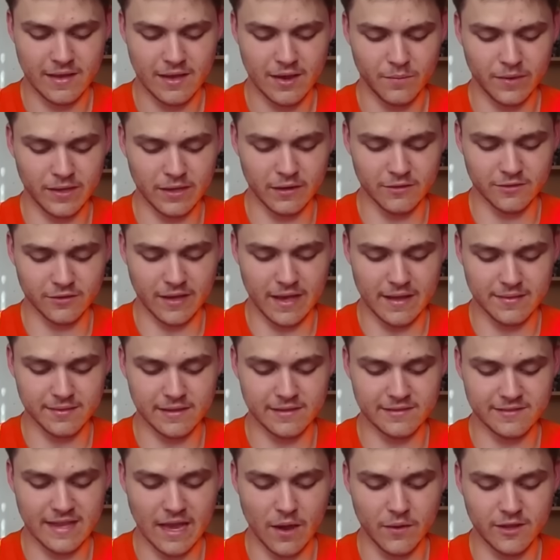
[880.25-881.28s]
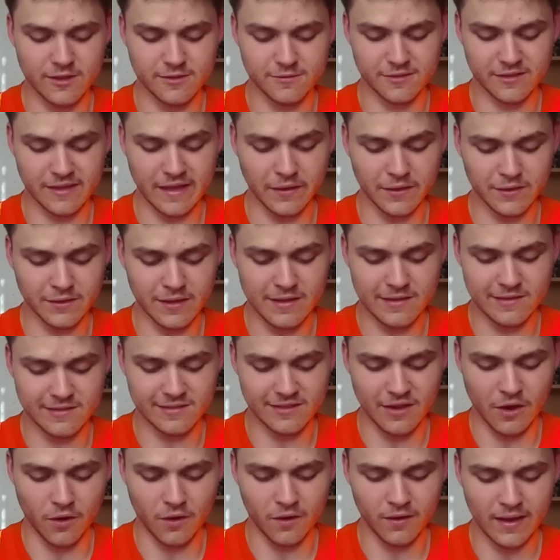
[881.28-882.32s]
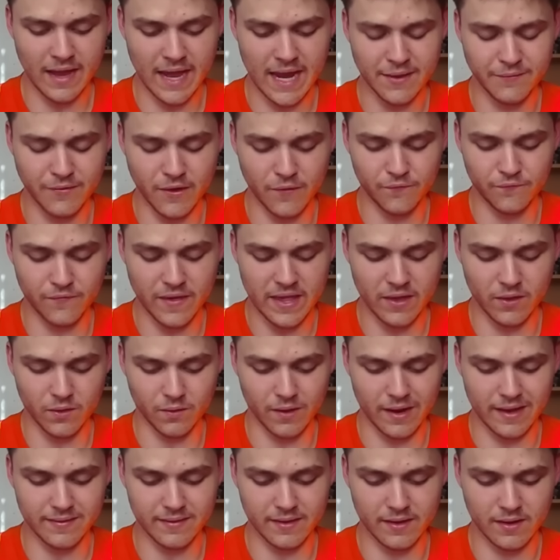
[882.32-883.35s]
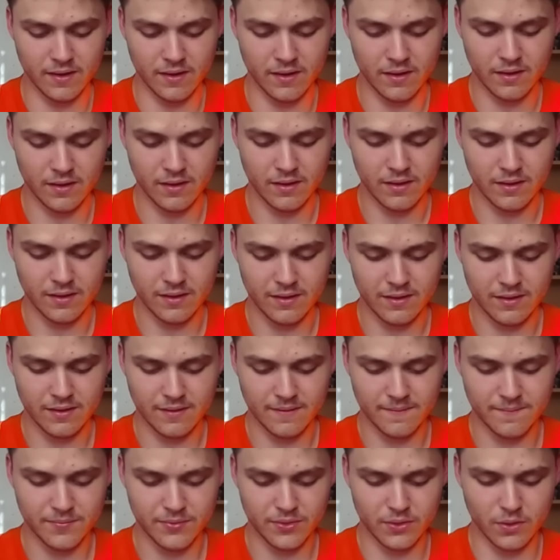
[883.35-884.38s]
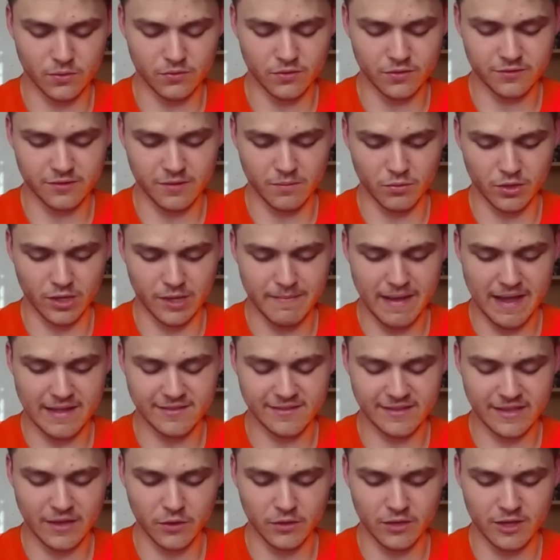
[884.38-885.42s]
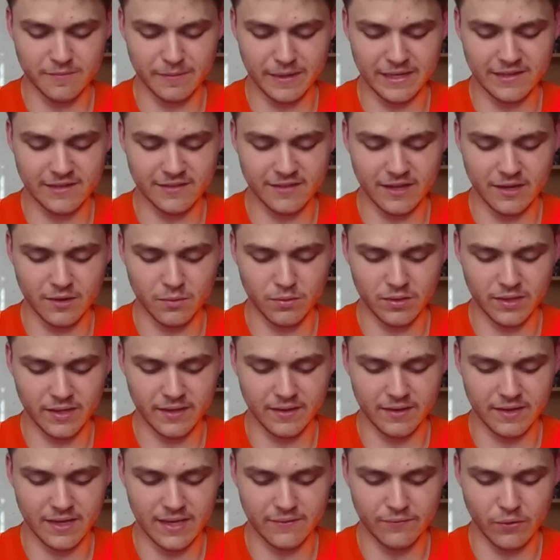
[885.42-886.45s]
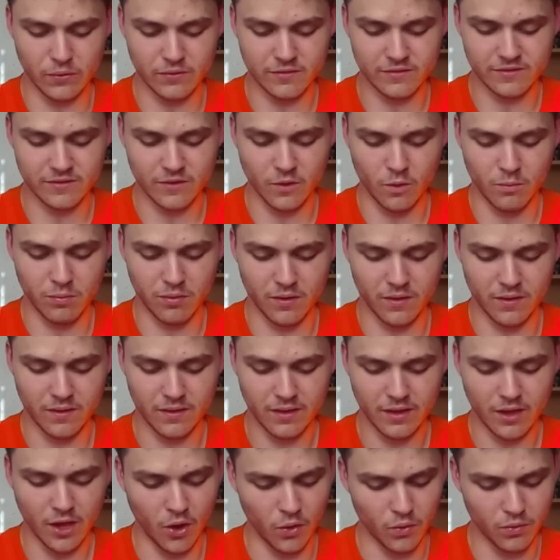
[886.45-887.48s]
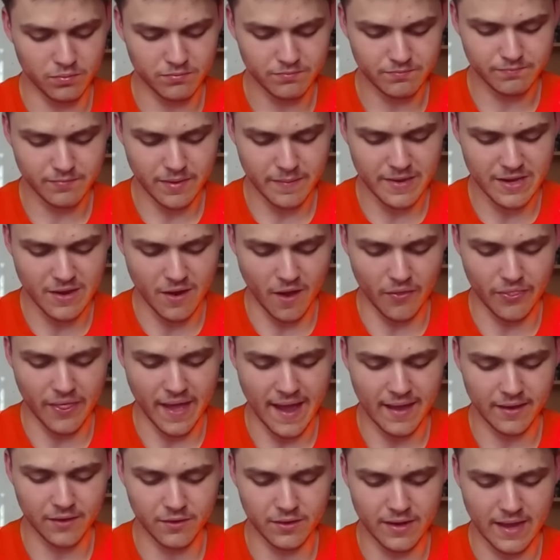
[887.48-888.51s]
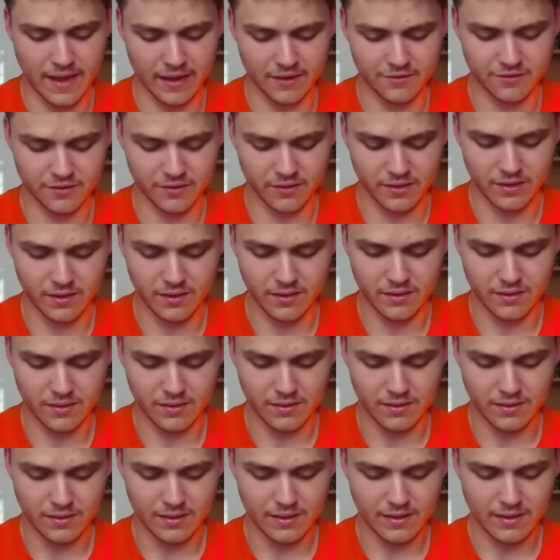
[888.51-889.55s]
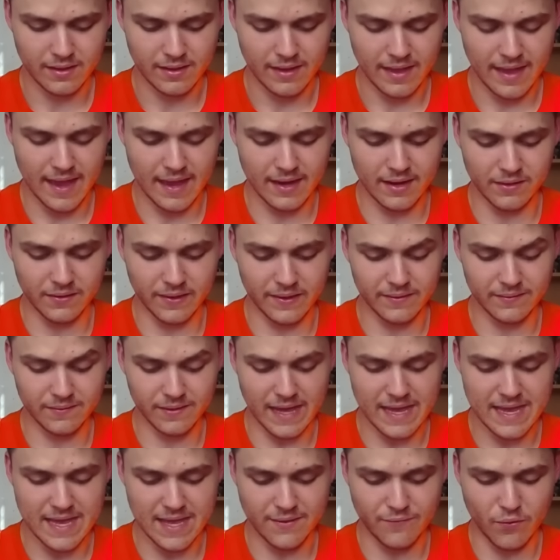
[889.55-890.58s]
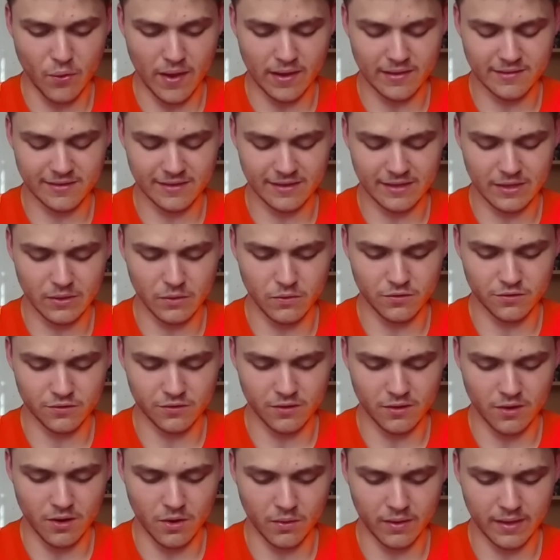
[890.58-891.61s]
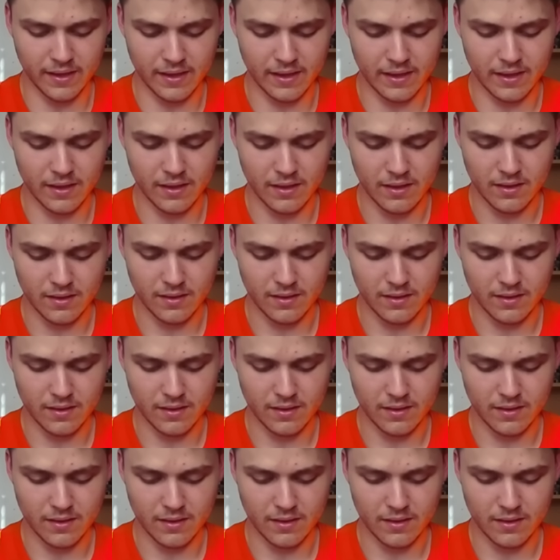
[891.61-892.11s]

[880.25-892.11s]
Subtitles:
We can also get this down. His skeletons are kind of a fail right there. Those are some really bad skeletons, but he does get a really good Evo snowball. Oh, maybe not that good, actually. And a late Evo Executioner, okay.